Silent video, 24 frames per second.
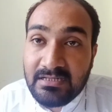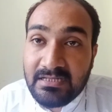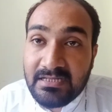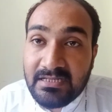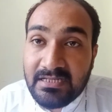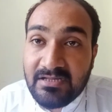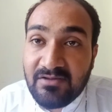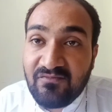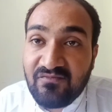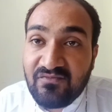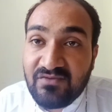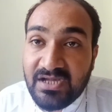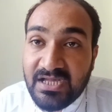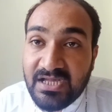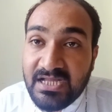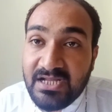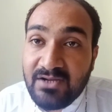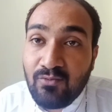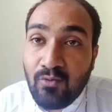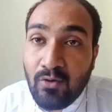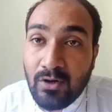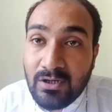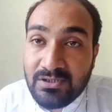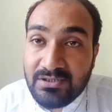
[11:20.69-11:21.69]
if
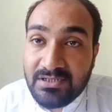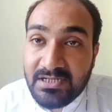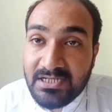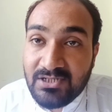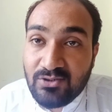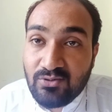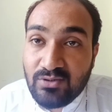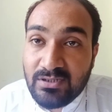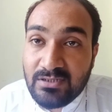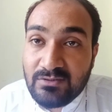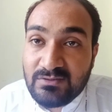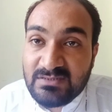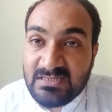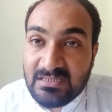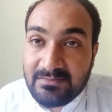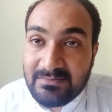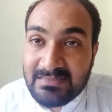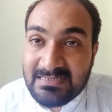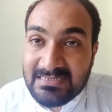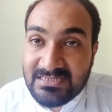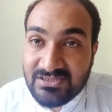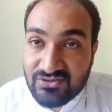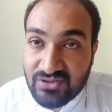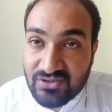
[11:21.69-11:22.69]
king wanted to give some
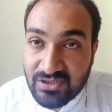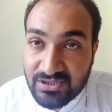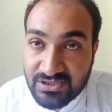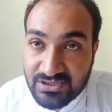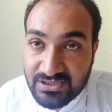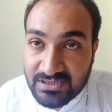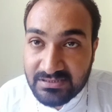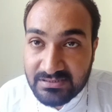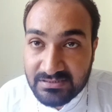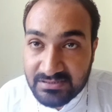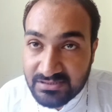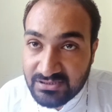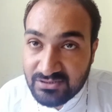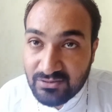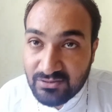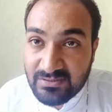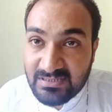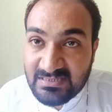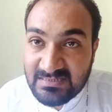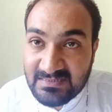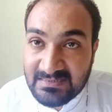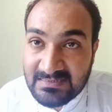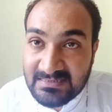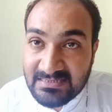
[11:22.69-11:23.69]
instruction, so
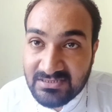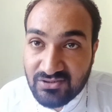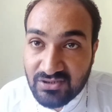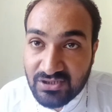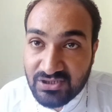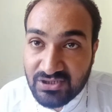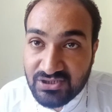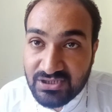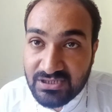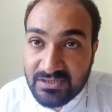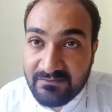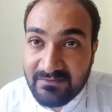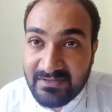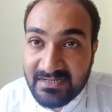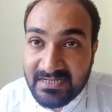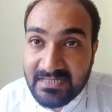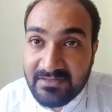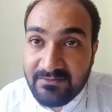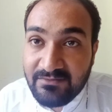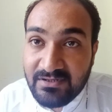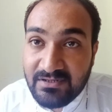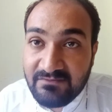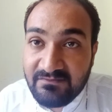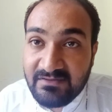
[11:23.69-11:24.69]
this instruction were
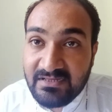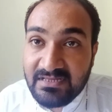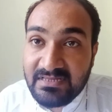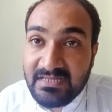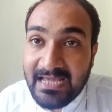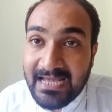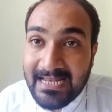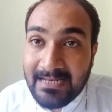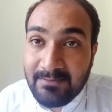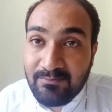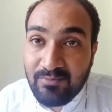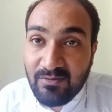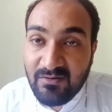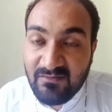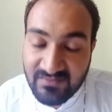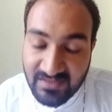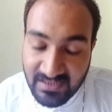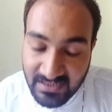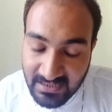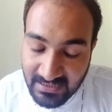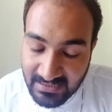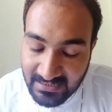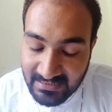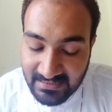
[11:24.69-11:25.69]
given with the help of
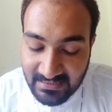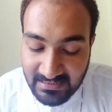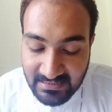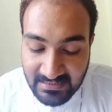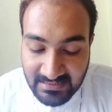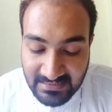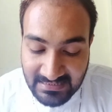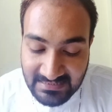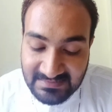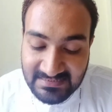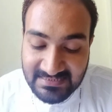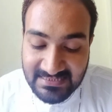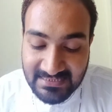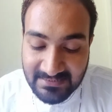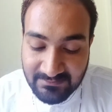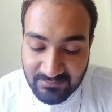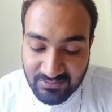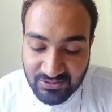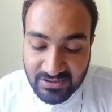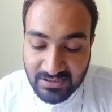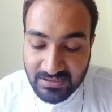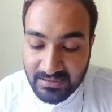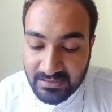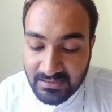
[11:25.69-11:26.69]
the
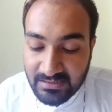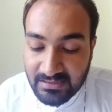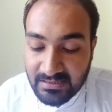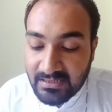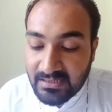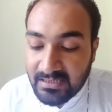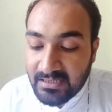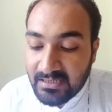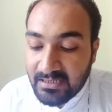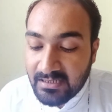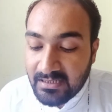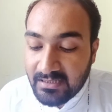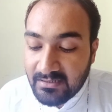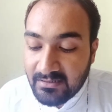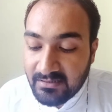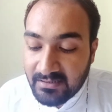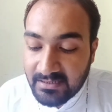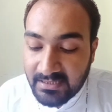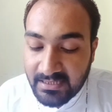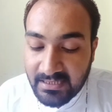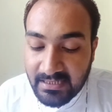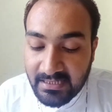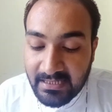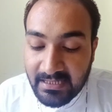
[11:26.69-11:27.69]
inscription.
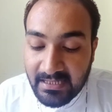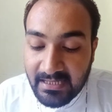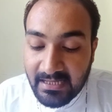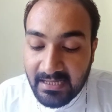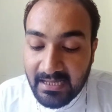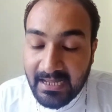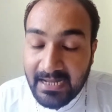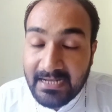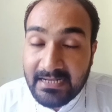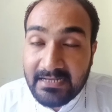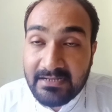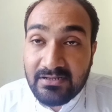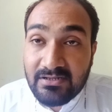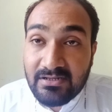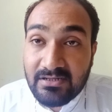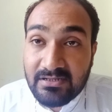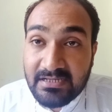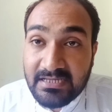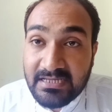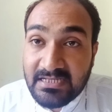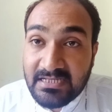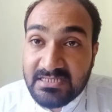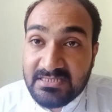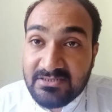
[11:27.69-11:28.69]
Okay, and
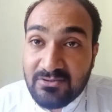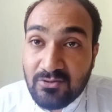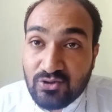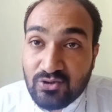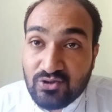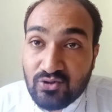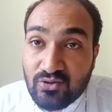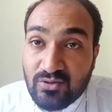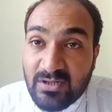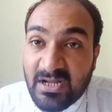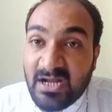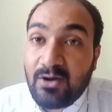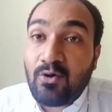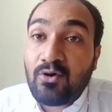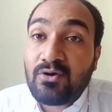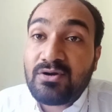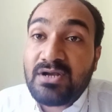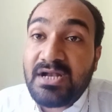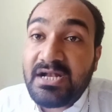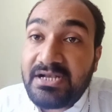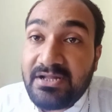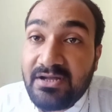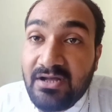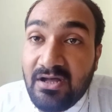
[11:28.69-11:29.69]
kings also
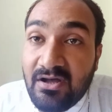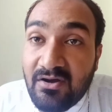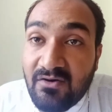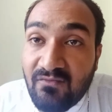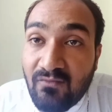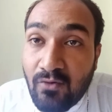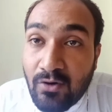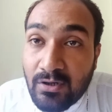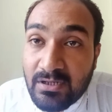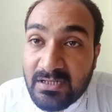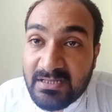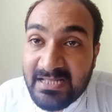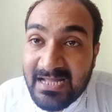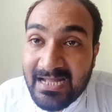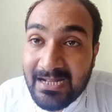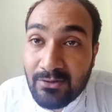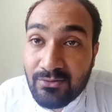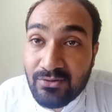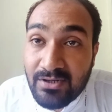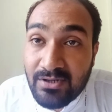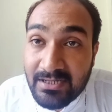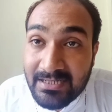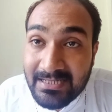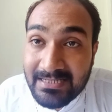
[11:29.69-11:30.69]
recorded what they
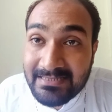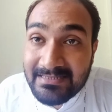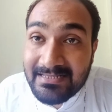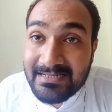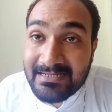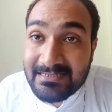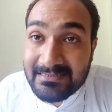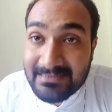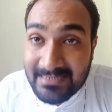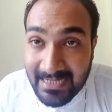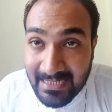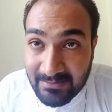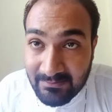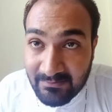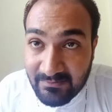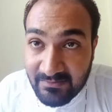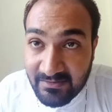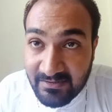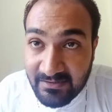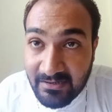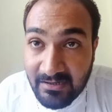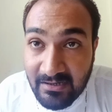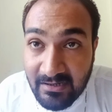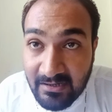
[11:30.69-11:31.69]
have done in their
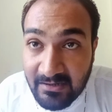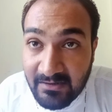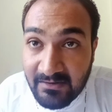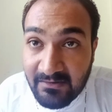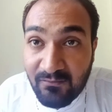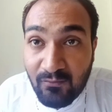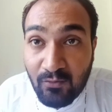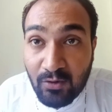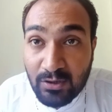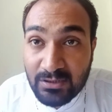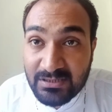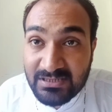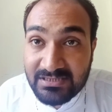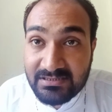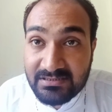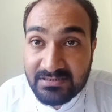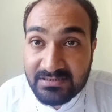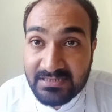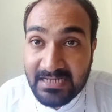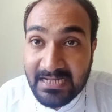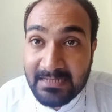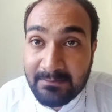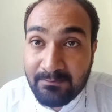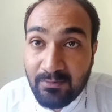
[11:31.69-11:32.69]
time, what
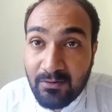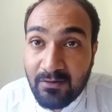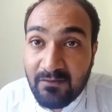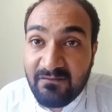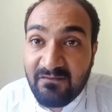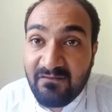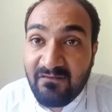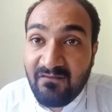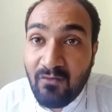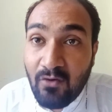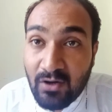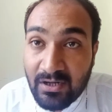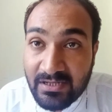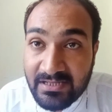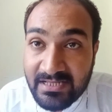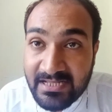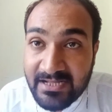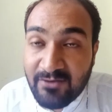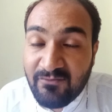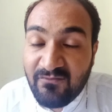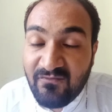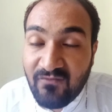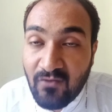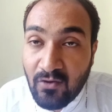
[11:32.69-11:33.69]
type of war they
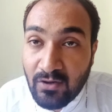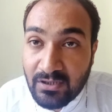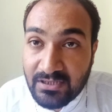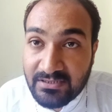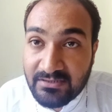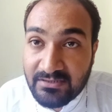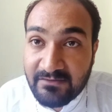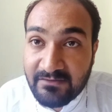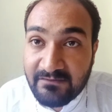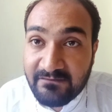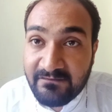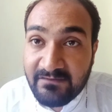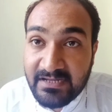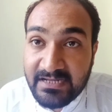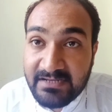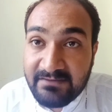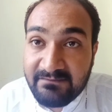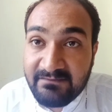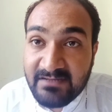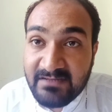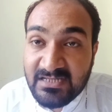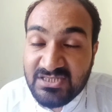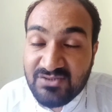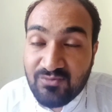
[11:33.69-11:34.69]
have fought,
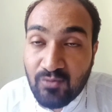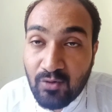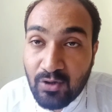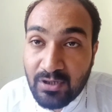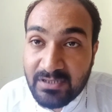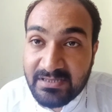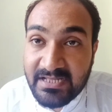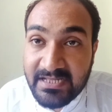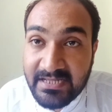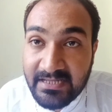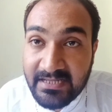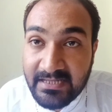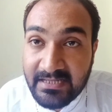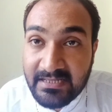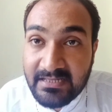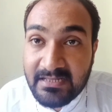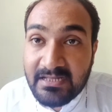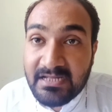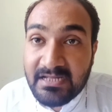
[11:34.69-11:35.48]
in which war they